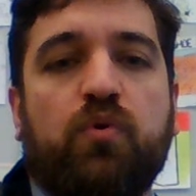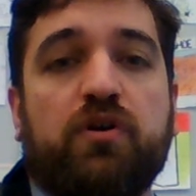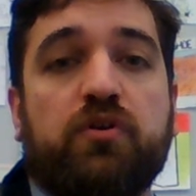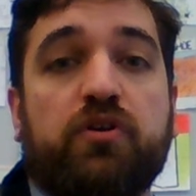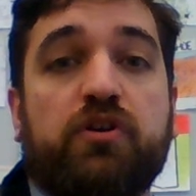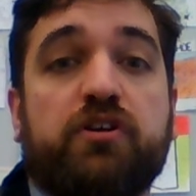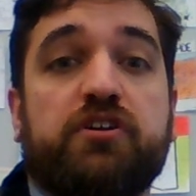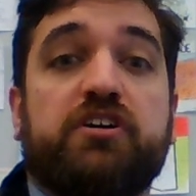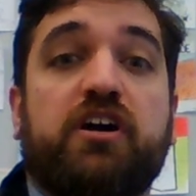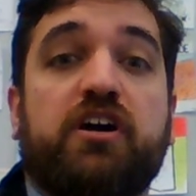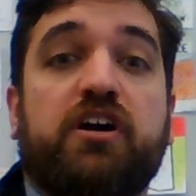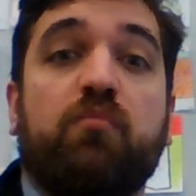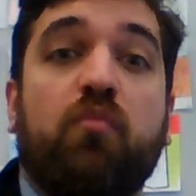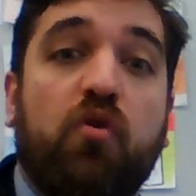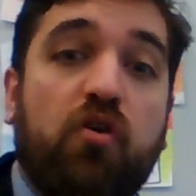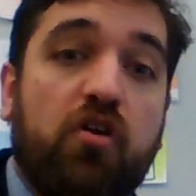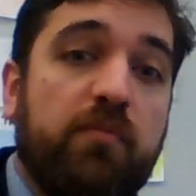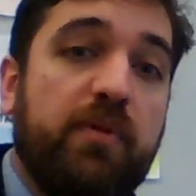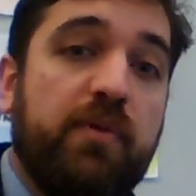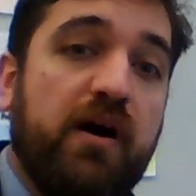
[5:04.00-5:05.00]
We're going to talk
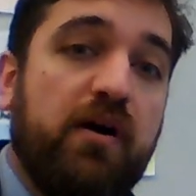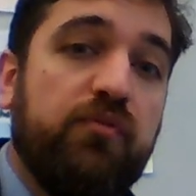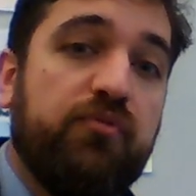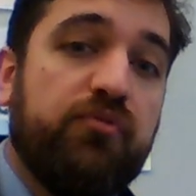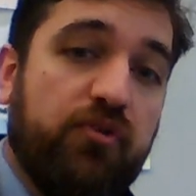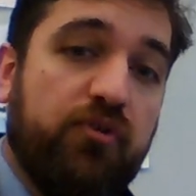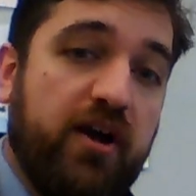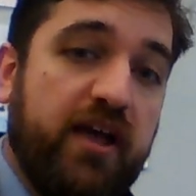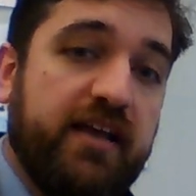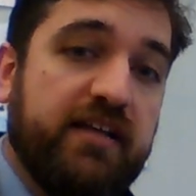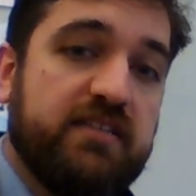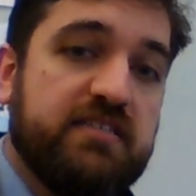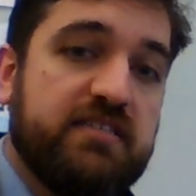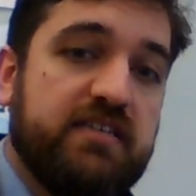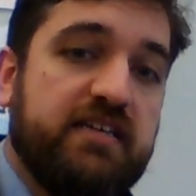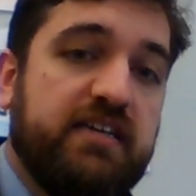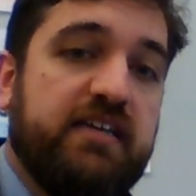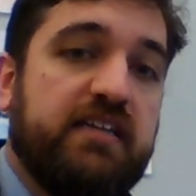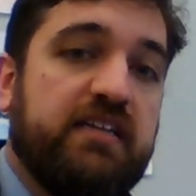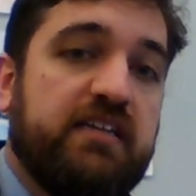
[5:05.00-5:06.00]
more about France
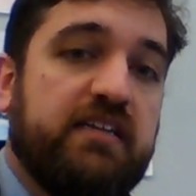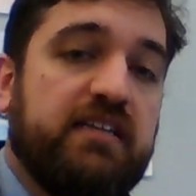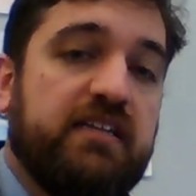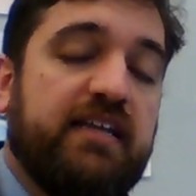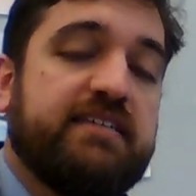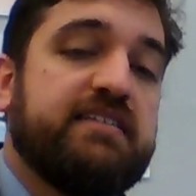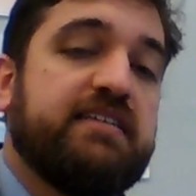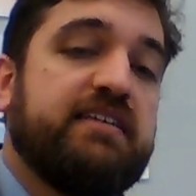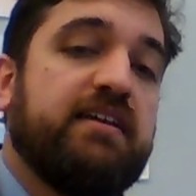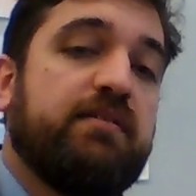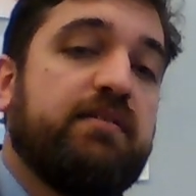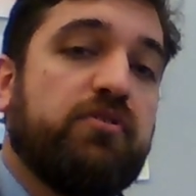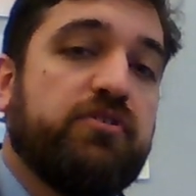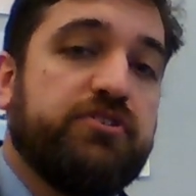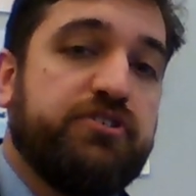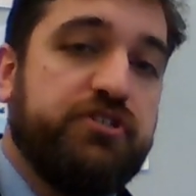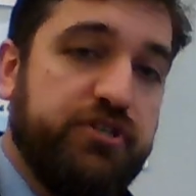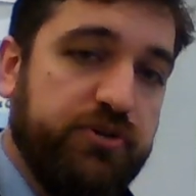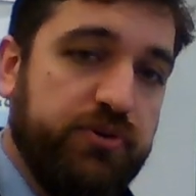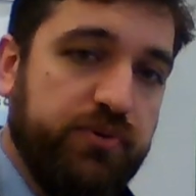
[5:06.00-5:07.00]
in lesson number
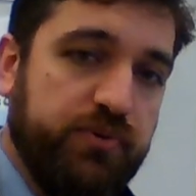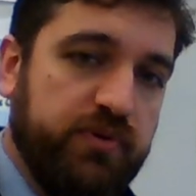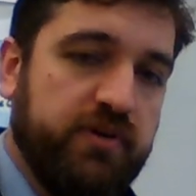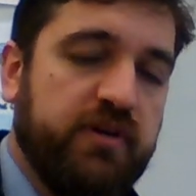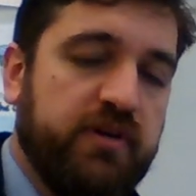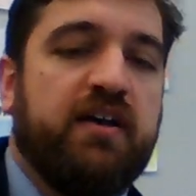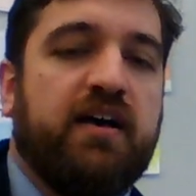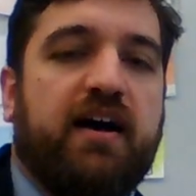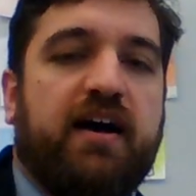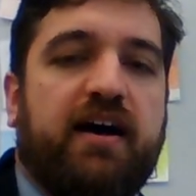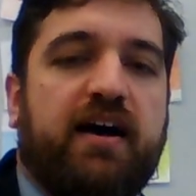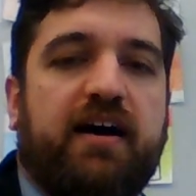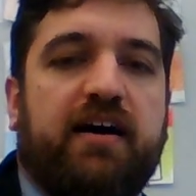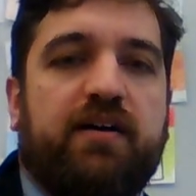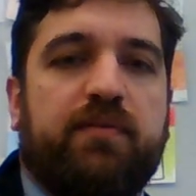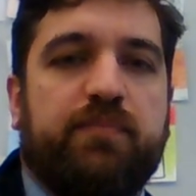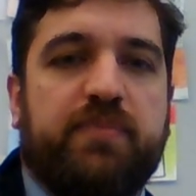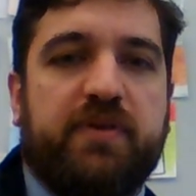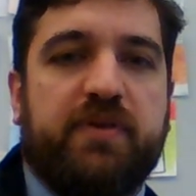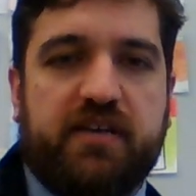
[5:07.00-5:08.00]
2.
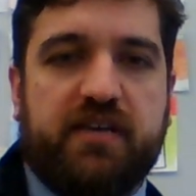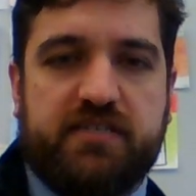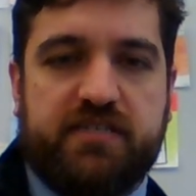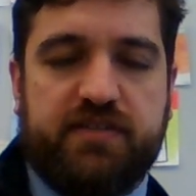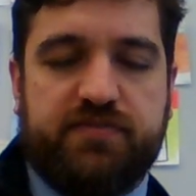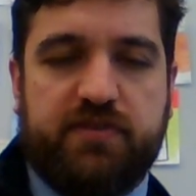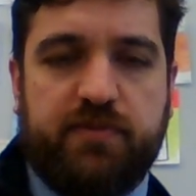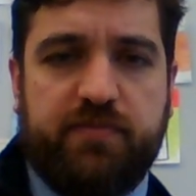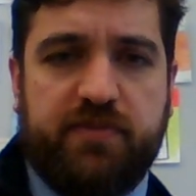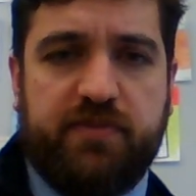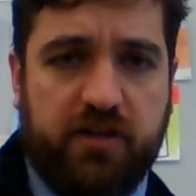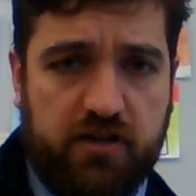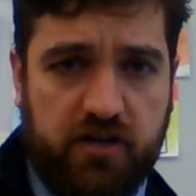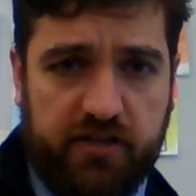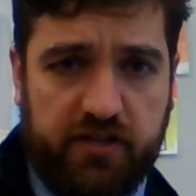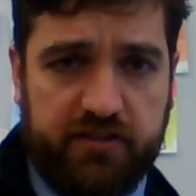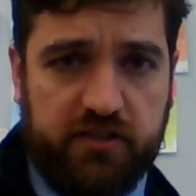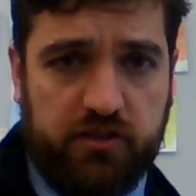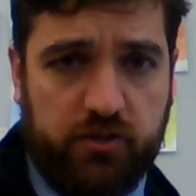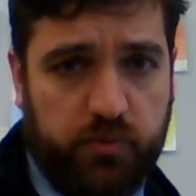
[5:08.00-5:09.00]
Because of something
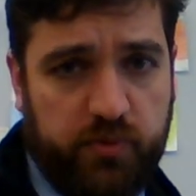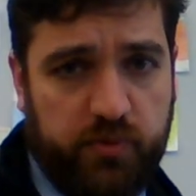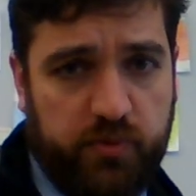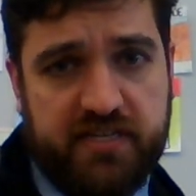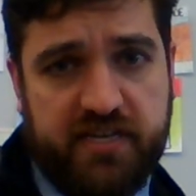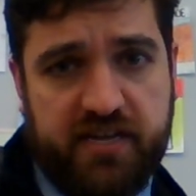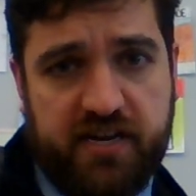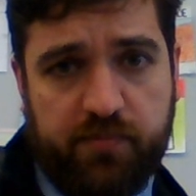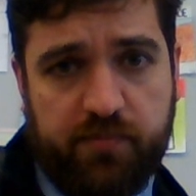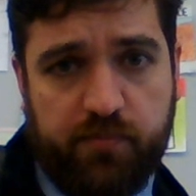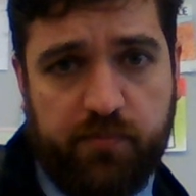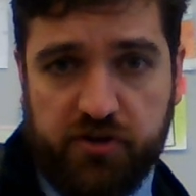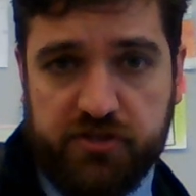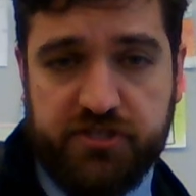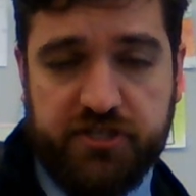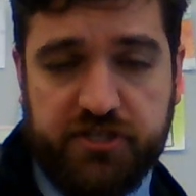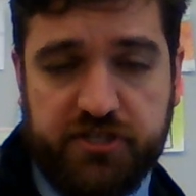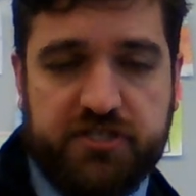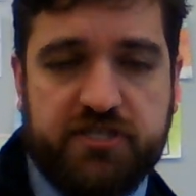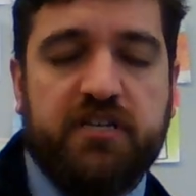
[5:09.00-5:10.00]
called the Louisiana
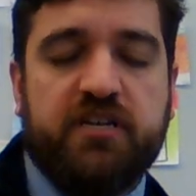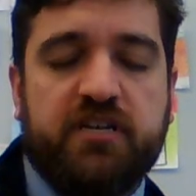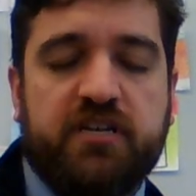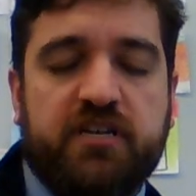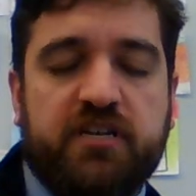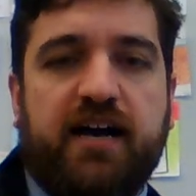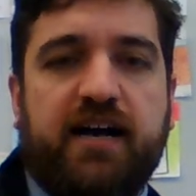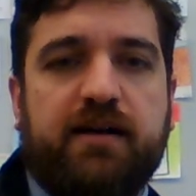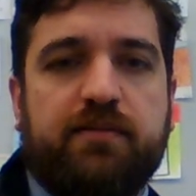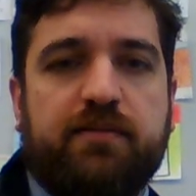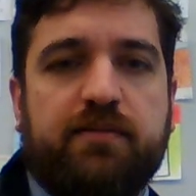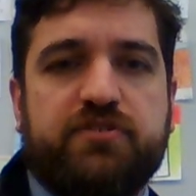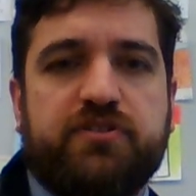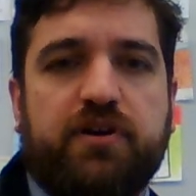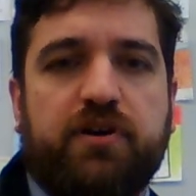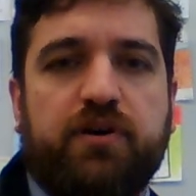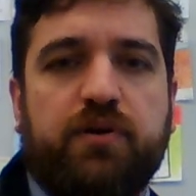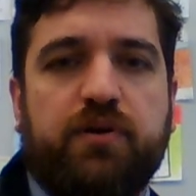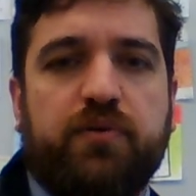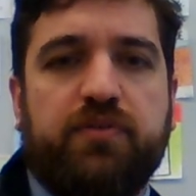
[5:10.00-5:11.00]
Purchase.
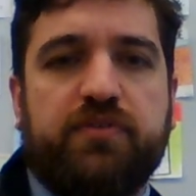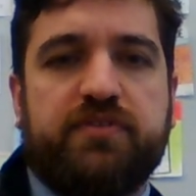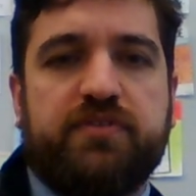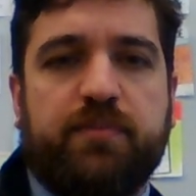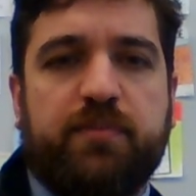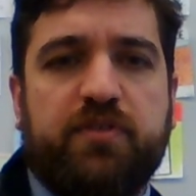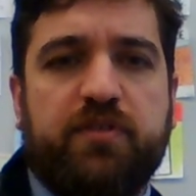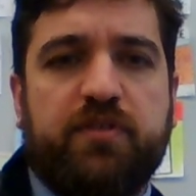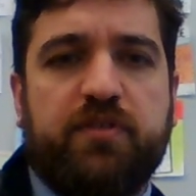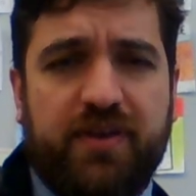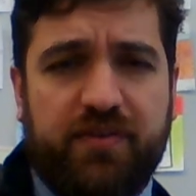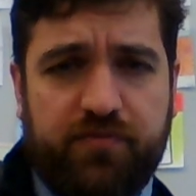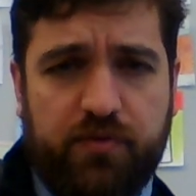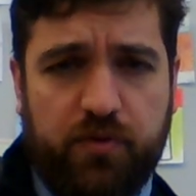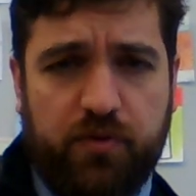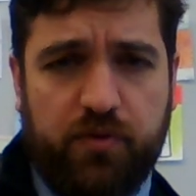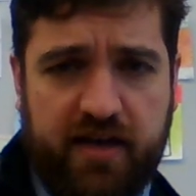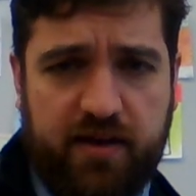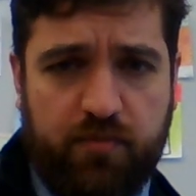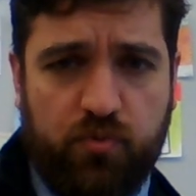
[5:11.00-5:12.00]
So some of the big
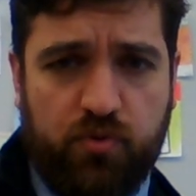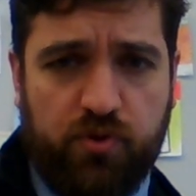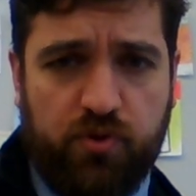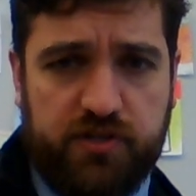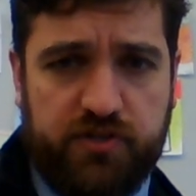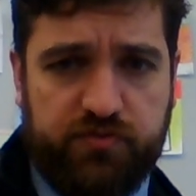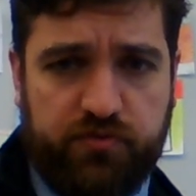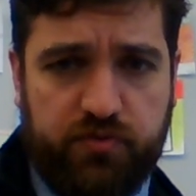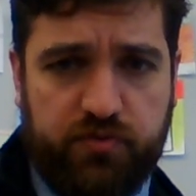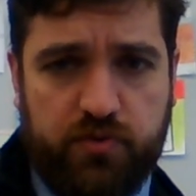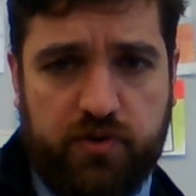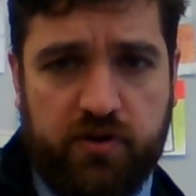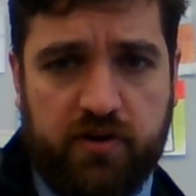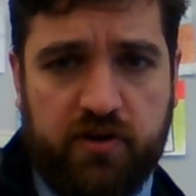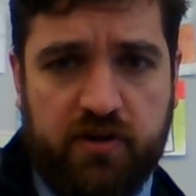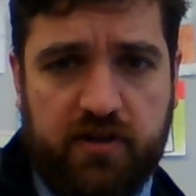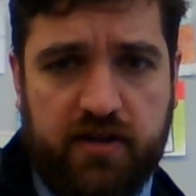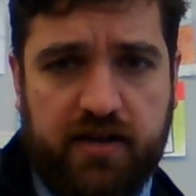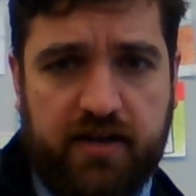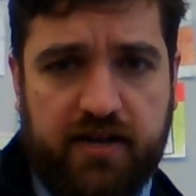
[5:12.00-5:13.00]
vocab words
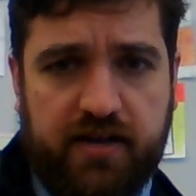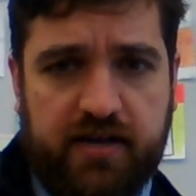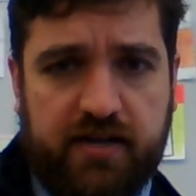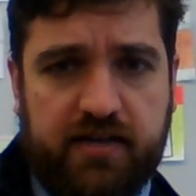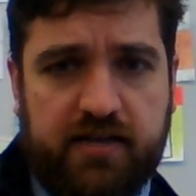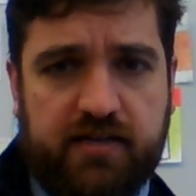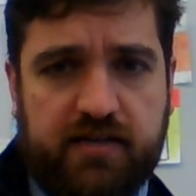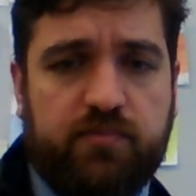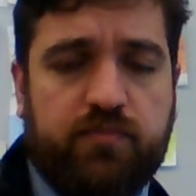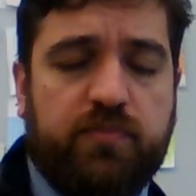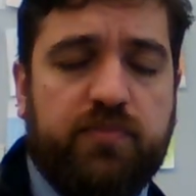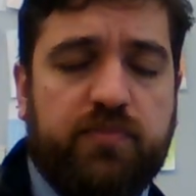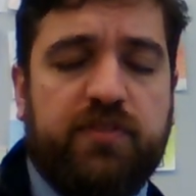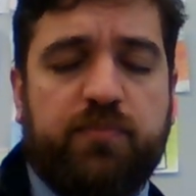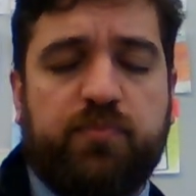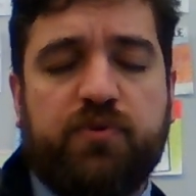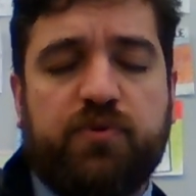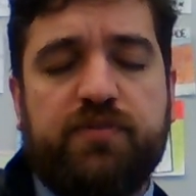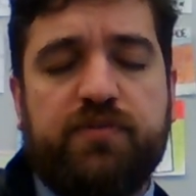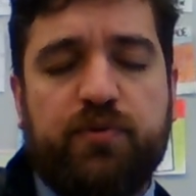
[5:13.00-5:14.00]
for
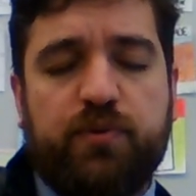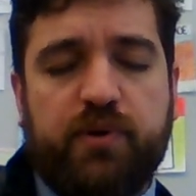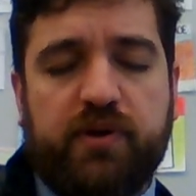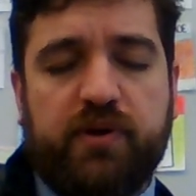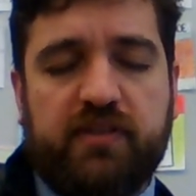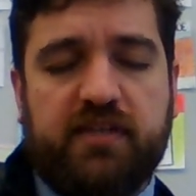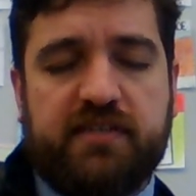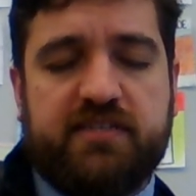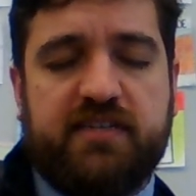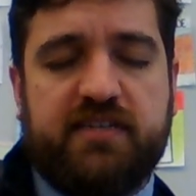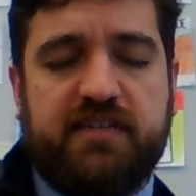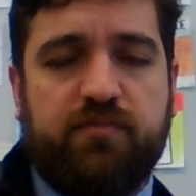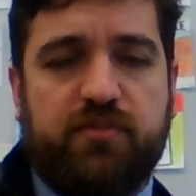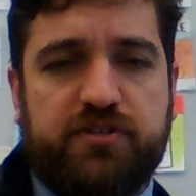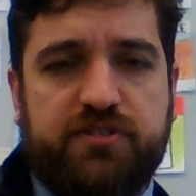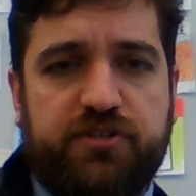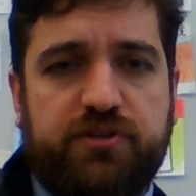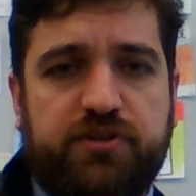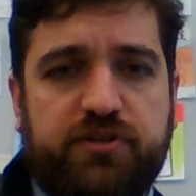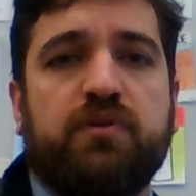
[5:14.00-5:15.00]
the previewing lesson number
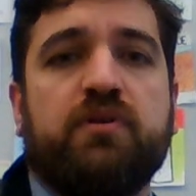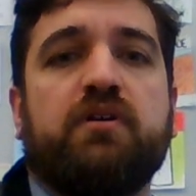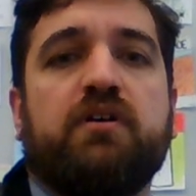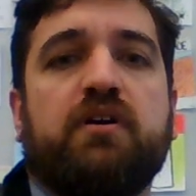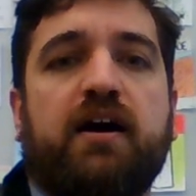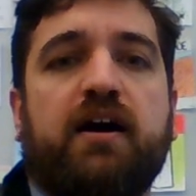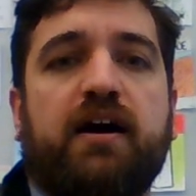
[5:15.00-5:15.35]
2,